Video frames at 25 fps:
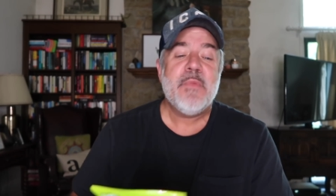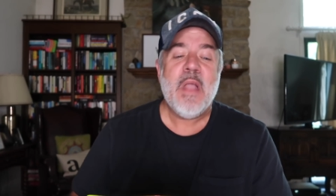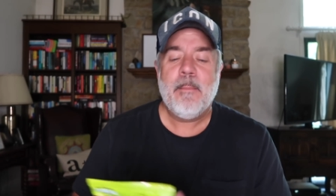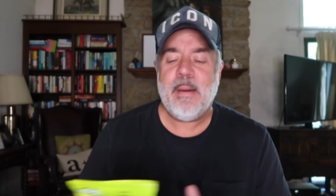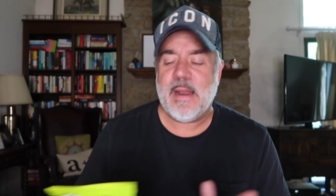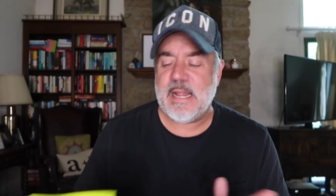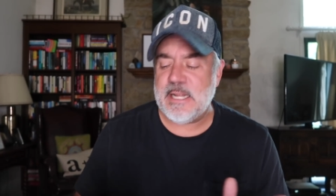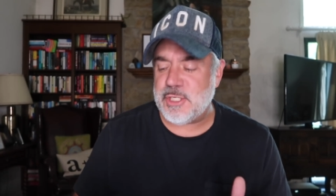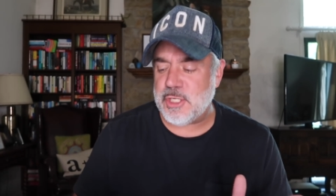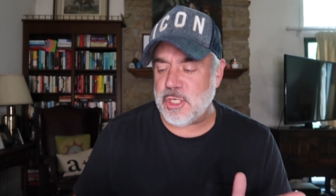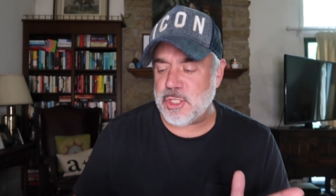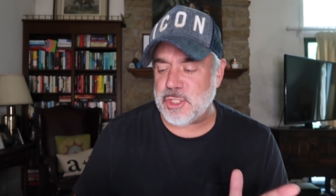
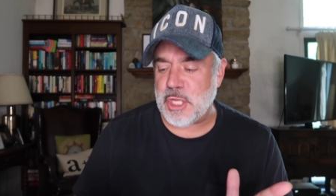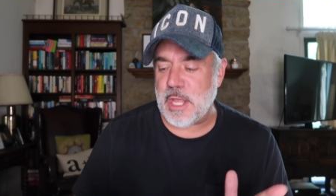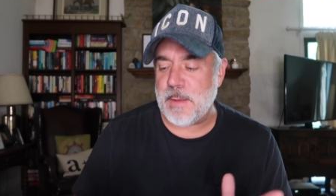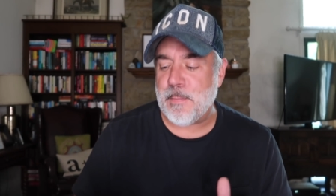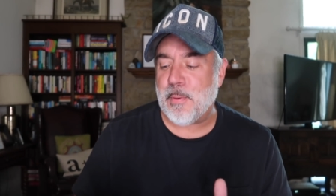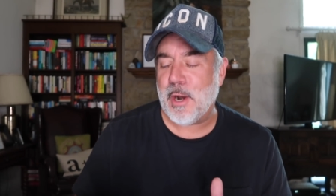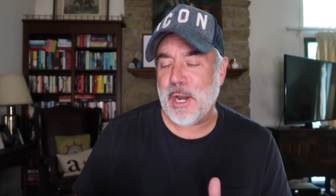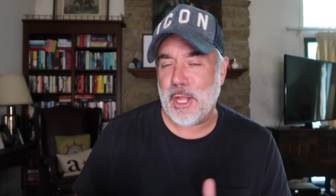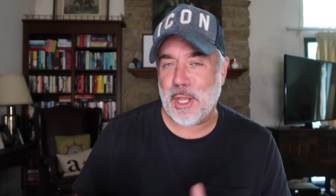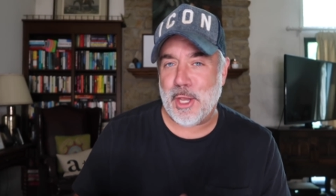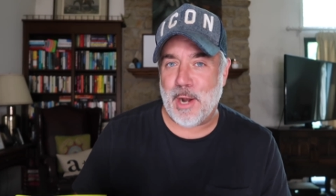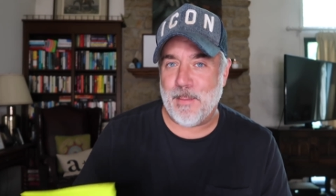But he's usually
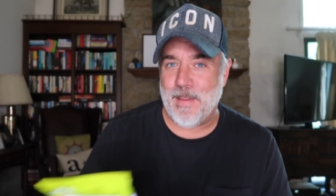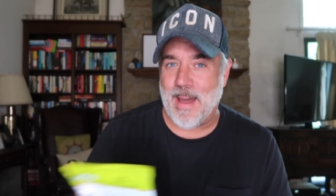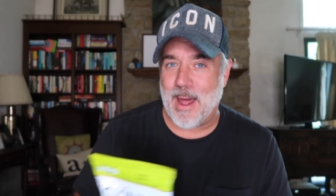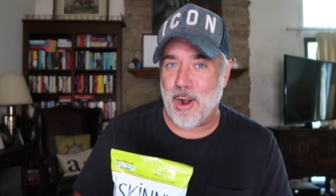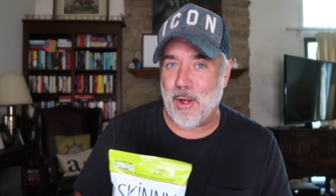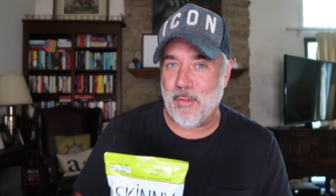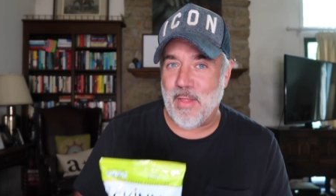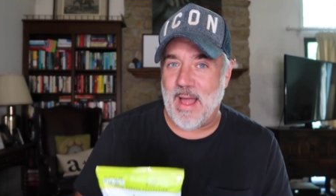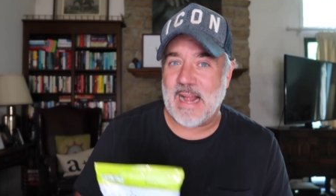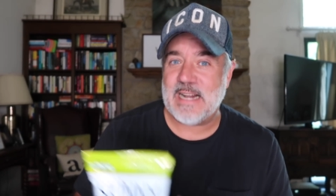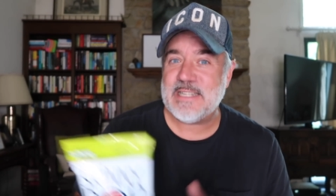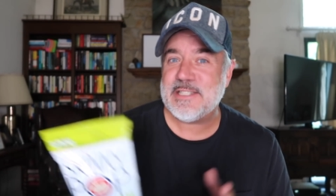pretty good about
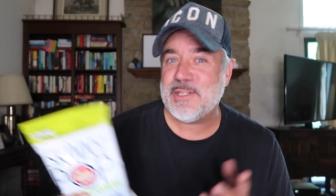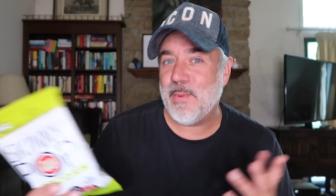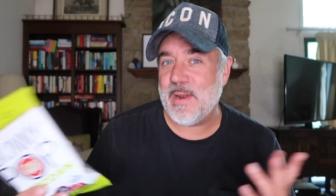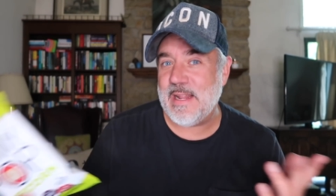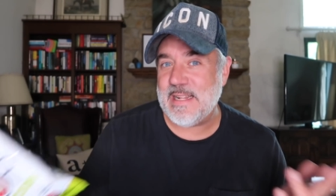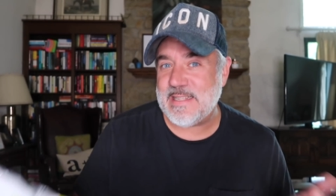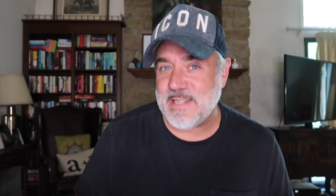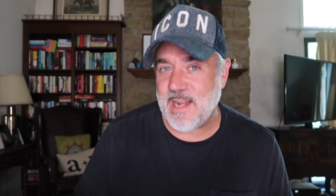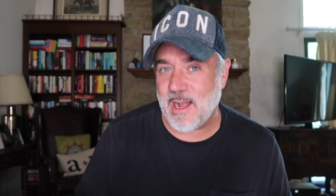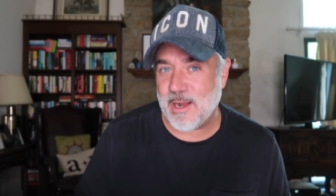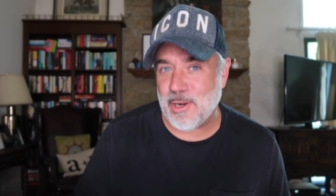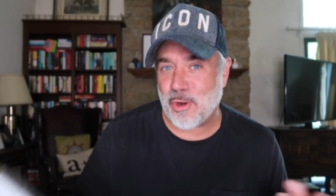all that. So when
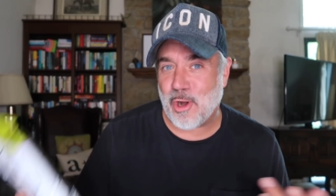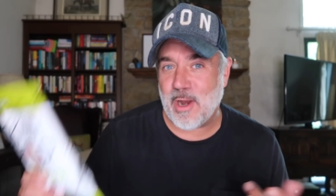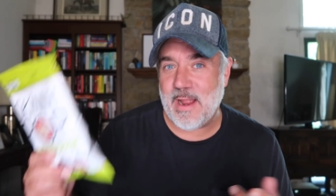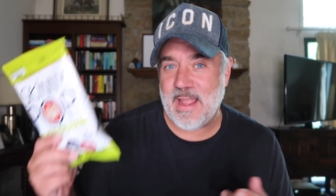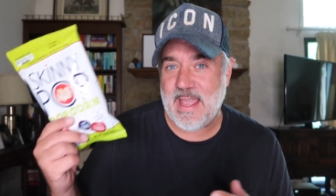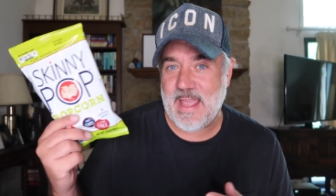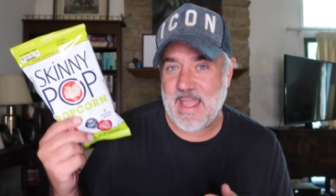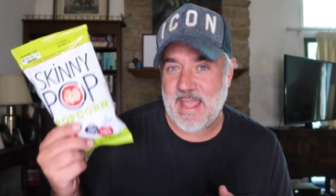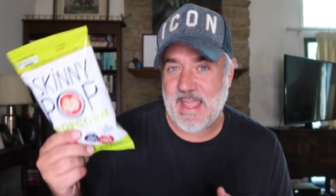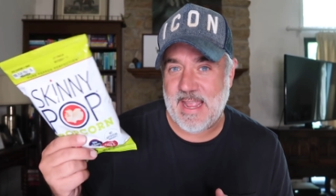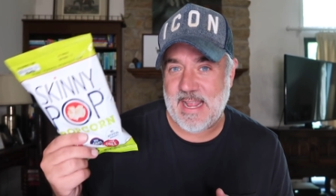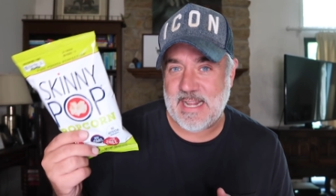he's
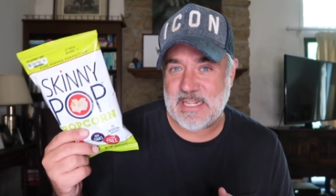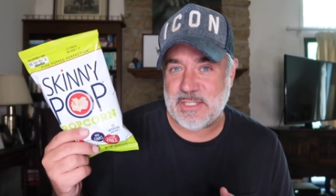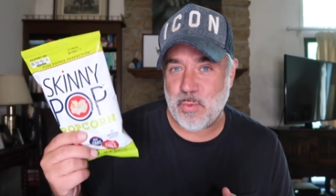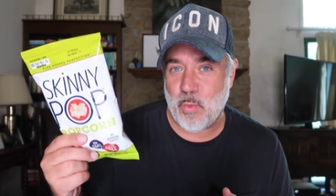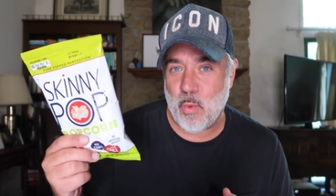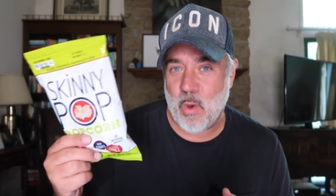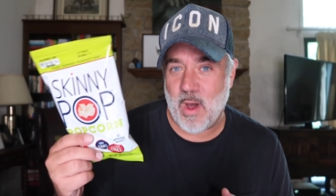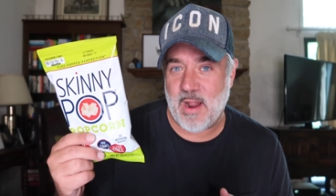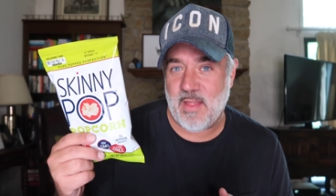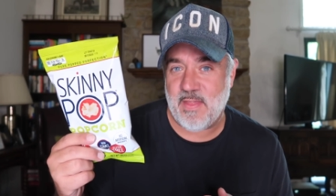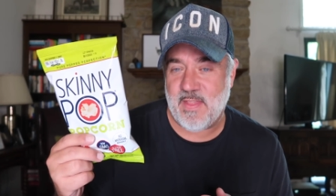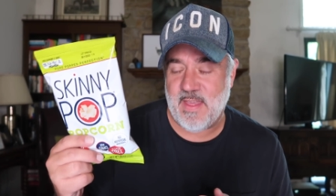hungry, he eats
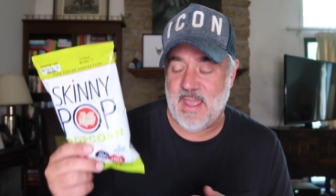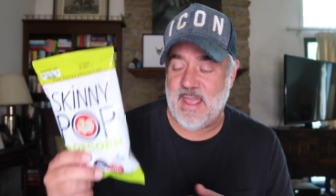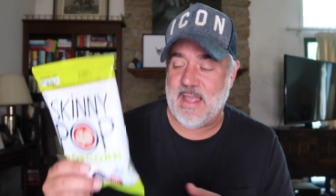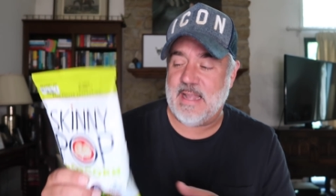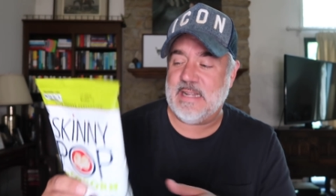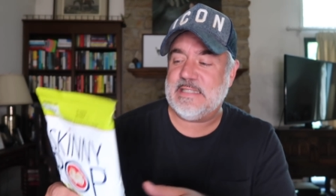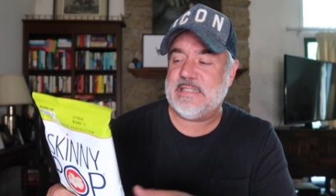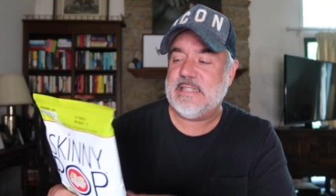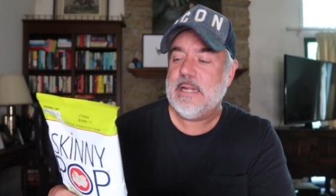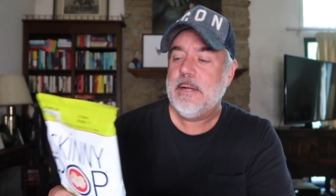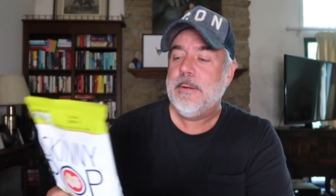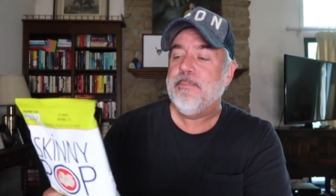one of
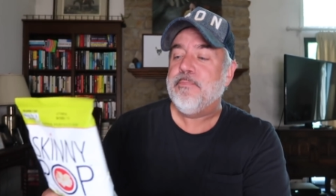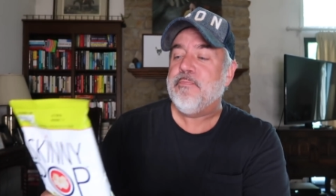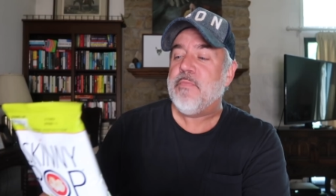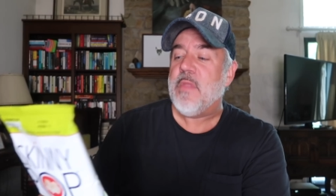these,